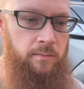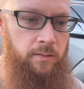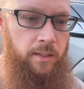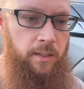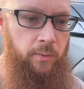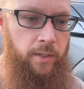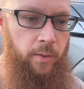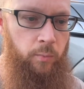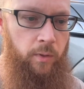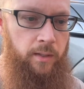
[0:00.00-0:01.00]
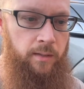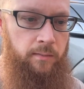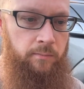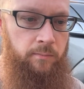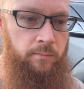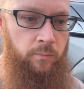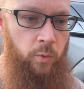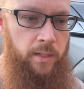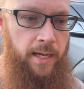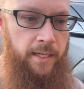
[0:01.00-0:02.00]
what are they,
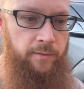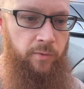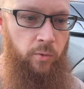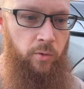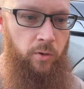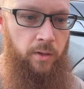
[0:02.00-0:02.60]
194,